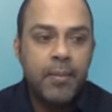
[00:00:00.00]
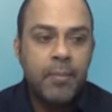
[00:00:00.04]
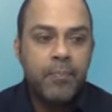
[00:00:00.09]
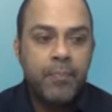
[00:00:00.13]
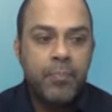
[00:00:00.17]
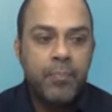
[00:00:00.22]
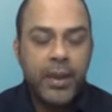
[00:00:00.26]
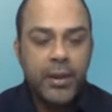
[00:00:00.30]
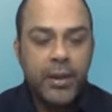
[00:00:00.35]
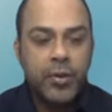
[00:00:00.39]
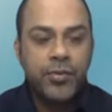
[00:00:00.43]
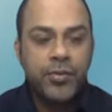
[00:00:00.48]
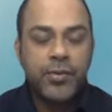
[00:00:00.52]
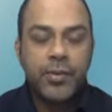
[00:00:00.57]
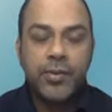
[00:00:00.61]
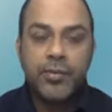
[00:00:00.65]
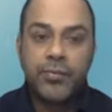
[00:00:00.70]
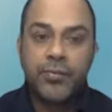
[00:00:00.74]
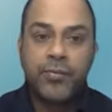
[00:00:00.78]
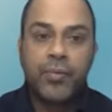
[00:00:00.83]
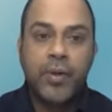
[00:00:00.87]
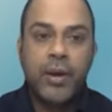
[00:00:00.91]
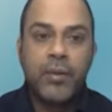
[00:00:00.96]
they use this
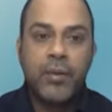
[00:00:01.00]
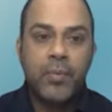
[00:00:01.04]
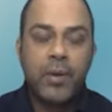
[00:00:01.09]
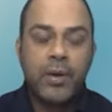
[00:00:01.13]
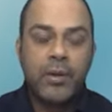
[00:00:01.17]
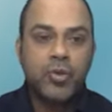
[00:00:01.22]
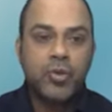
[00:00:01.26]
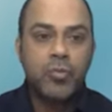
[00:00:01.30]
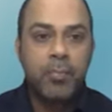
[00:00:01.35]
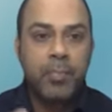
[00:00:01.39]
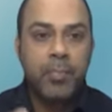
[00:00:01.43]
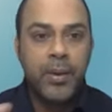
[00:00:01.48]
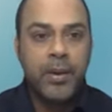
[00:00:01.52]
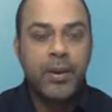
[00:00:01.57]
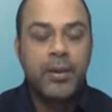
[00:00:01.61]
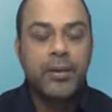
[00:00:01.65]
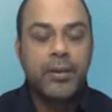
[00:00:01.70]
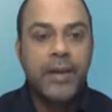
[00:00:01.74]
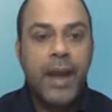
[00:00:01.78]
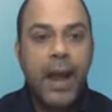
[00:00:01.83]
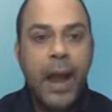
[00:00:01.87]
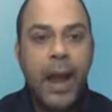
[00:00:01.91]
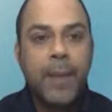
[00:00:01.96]
framework to
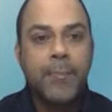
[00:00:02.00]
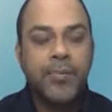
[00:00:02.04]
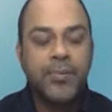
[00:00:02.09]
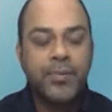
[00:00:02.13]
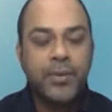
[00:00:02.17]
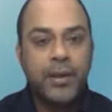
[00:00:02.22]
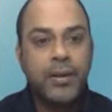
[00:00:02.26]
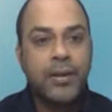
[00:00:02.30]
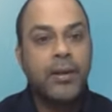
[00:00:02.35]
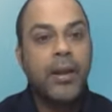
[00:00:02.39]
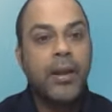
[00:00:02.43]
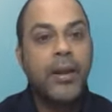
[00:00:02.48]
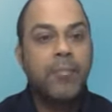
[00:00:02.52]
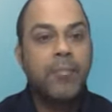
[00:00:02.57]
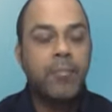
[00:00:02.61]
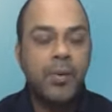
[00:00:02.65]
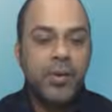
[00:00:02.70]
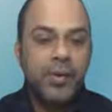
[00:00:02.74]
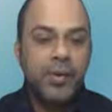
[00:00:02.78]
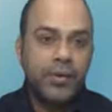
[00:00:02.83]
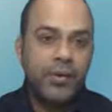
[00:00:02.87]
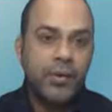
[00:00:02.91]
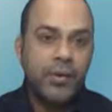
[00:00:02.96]
build apps that collect
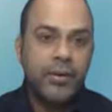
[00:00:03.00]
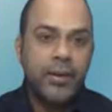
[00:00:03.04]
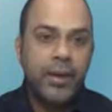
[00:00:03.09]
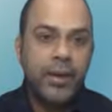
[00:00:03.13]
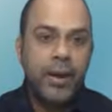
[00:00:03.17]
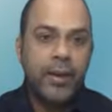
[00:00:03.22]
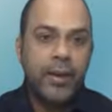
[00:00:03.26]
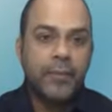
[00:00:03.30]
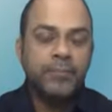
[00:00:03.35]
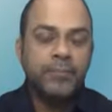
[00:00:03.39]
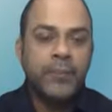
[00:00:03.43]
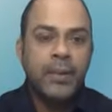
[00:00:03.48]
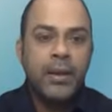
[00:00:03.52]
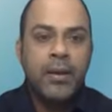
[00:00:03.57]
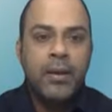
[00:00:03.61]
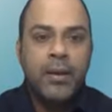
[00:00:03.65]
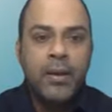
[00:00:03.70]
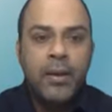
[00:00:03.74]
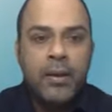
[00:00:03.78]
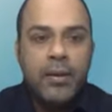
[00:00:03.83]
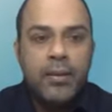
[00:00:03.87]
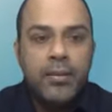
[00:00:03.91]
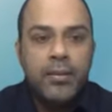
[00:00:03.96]
personal data.
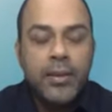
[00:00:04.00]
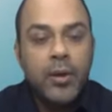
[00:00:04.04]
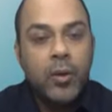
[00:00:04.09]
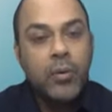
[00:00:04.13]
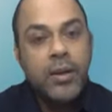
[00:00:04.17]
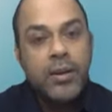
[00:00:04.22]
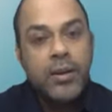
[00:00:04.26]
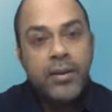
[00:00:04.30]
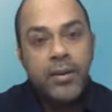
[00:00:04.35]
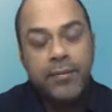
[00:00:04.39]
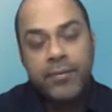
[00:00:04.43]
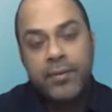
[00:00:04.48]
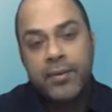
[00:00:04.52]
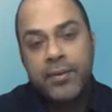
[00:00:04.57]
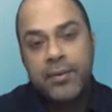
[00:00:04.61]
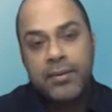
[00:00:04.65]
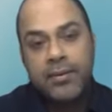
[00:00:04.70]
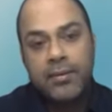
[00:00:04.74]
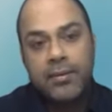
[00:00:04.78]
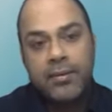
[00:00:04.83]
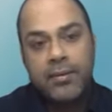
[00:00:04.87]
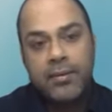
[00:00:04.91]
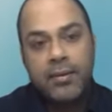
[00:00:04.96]
The only
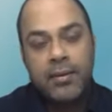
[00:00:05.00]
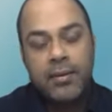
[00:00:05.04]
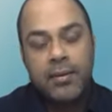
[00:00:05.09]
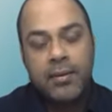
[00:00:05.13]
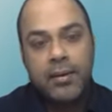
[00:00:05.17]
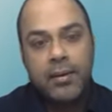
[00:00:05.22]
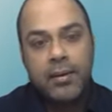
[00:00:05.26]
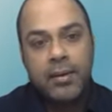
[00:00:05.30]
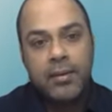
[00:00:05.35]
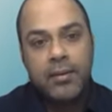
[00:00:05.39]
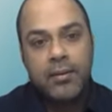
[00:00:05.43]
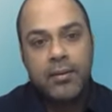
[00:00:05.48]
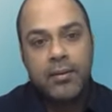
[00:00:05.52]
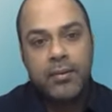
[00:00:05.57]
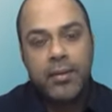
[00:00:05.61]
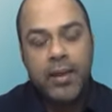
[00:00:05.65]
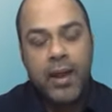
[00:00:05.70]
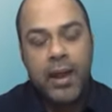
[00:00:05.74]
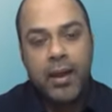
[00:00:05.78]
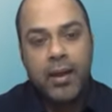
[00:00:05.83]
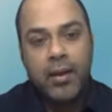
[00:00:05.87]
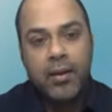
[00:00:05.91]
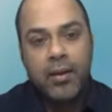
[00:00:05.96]
difference
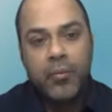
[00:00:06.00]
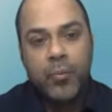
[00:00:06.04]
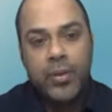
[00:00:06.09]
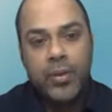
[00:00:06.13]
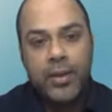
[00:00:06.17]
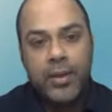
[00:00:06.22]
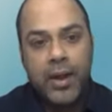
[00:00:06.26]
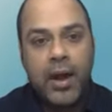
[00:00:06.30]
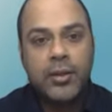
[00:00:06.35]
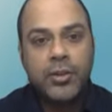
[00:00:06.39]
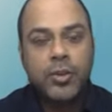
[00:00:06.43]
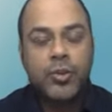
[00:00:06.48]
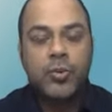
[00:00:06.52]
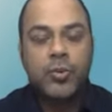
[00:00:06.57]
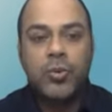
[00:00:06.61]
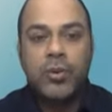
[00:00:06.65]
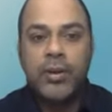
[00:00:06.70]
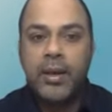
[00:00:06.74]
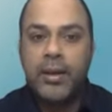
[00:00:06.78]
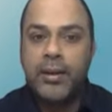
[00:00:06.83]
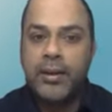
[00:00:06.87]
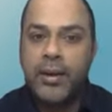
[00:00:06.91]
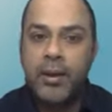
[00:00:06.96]
with our
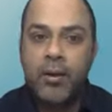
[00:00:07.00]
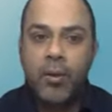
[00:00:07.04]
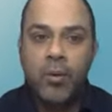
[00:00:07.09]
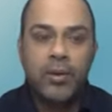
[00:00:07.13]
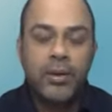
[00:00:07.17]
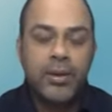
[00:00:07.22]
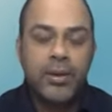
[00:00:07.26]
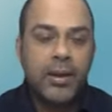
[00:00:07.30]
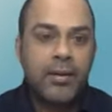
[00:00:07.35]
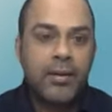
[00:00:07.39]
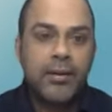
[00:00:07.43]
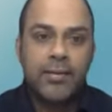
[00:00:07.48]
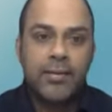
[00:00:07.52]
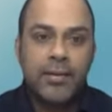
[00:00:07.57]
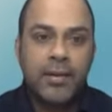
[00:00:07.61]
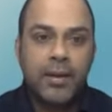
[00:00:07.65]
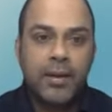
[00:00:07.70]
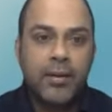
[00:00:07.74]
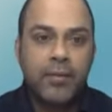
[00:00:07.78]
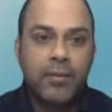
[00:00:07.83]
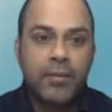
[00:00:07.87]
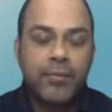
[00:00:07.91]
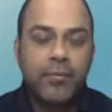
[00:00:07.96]
toolkit and all the other
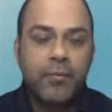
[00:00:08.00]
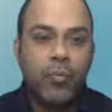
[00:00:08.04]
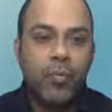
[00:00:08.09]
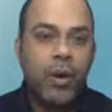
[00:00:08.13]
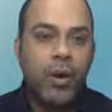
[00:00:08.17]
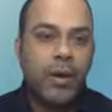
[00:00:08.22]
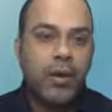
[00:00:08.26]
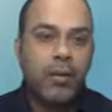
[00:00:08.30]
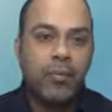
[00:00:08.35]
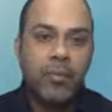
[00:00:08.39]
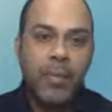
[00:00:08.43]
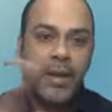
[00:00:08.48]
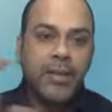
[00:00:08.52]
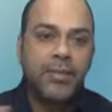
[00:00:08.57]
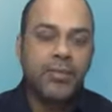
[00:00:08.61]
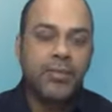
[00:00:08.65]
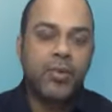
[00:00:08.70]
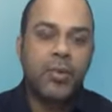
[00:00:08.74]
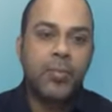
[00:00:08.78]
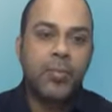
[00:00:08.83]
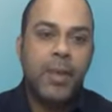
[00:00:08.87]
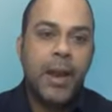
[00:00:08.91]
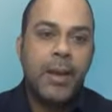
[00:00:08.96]
sort of
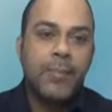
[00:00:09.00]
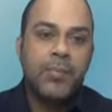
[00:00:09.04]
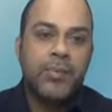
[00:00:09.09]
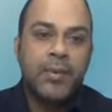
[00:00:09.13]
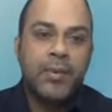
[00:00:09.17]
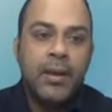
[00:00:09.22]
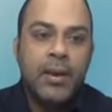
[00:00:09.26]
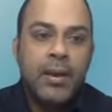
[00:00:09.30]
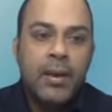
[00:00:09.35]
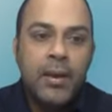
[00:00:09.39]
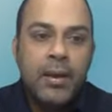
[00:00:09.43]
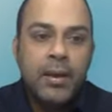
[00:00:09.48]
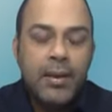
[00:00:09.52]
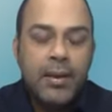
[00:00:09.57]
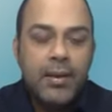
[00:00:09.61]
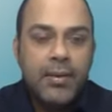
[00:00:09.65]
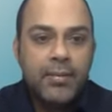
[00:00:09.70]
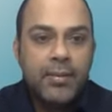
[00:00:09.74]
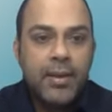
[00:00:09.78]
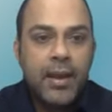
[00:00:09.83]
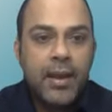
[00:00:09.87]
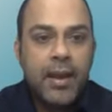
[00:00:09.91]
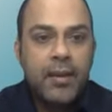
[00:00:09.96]
mainstream apps
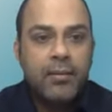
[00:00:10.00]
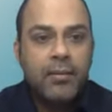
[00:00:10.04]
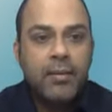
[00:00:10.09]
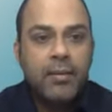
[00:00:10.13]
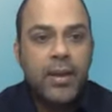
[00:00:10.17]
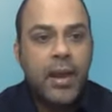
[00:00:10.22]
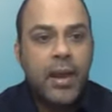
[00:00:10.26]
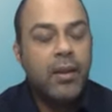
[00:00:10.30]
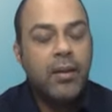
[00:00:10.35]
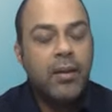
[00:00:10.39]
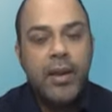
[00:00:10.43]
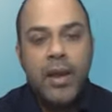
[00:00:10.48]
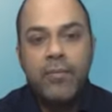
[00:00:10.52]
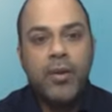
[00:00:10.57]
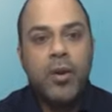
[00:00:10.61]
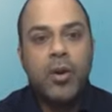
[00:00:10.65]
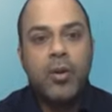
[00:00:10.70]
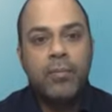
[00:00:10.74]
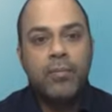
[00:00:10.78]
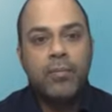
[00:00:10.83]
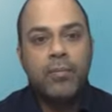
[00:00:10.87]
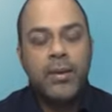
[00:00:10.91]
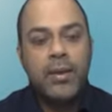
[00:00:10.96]
is that
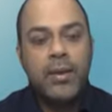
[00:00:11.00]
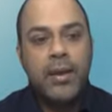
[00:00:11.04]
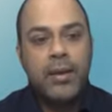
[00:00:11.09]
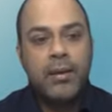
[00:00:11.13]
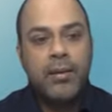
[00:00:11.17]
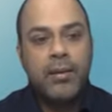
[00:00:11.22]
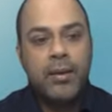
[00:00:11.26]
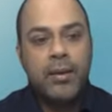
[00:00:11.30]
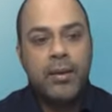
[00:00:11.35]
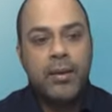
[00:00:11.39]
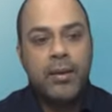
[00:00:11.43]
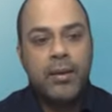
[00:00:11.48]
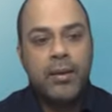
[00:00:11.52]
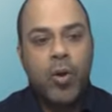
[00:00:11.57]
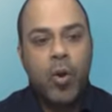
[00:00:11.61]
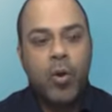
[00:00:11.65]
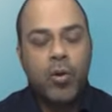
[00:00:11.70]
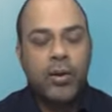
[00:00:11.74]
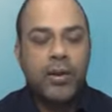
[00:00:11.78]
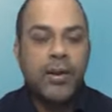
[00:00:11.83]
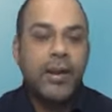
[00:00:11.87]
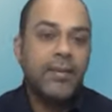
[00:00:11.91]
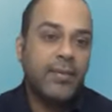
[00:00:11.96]
the
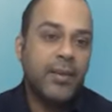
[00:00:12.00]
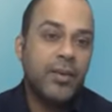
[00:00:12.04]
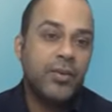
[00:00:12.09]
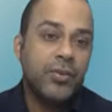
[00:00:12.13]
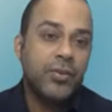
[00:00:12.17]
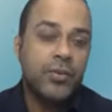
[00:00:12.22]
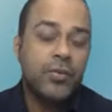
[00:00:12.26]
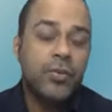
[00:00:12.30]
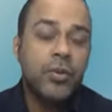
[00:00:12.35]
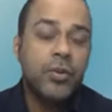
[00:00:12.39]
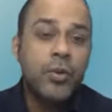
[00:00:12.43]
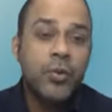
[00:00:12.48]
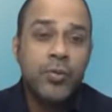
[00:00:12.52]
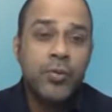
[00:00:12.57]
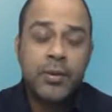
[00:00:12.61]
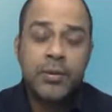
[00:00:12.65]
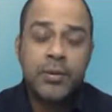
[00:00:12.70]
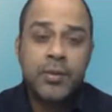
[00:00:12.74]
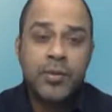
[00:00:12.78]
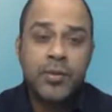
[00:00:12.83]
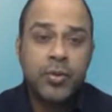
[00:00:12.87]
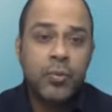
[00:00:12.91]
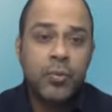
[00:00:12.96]
organizations using
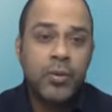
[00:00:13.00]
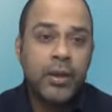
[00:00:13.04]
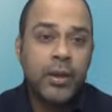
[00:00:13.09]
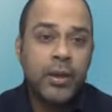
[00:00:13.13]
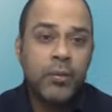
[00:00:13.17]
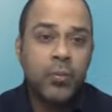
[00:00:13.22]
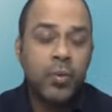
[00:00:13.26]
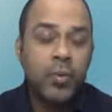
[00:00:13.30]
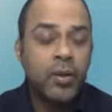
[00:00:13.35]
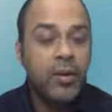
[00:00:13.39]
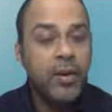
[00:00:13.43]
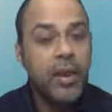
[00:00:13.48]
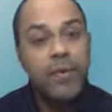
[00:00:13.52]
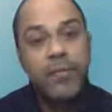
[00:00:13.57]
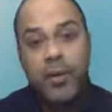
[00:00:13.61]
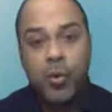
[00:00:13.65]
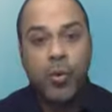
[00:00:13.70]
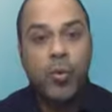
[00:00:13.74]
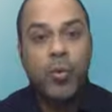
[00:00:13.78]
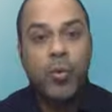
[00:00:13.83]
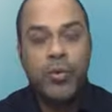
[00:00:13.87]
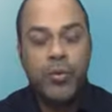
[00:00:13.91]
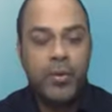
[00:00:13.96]
this toolkit will never
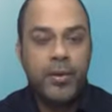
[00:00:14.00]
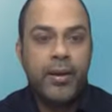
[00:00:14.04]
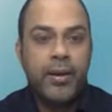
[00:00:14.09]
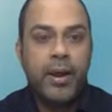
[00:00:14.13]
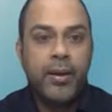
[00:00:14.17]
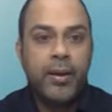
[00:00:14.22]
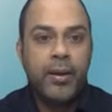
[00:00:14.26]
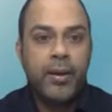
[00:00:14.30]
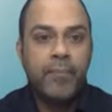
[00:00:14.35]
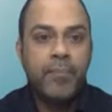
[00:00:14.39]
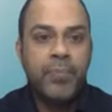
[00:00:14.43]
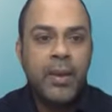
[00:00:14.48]
own your data.